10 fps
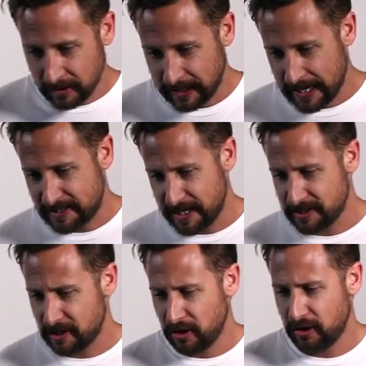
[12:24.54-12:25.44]
The guy
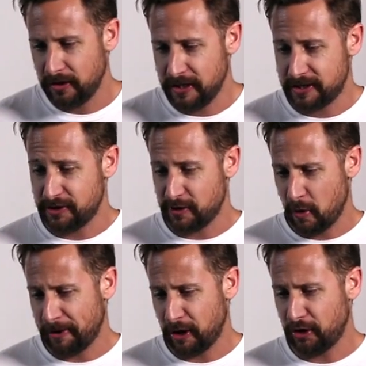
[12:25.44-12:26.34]
says, this is his
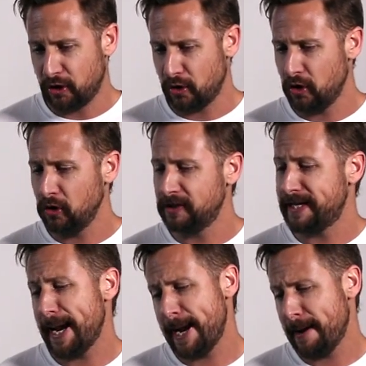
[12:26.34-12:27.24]
opener, girl
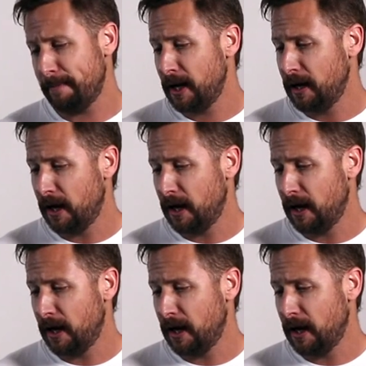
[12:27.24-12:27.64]
damn,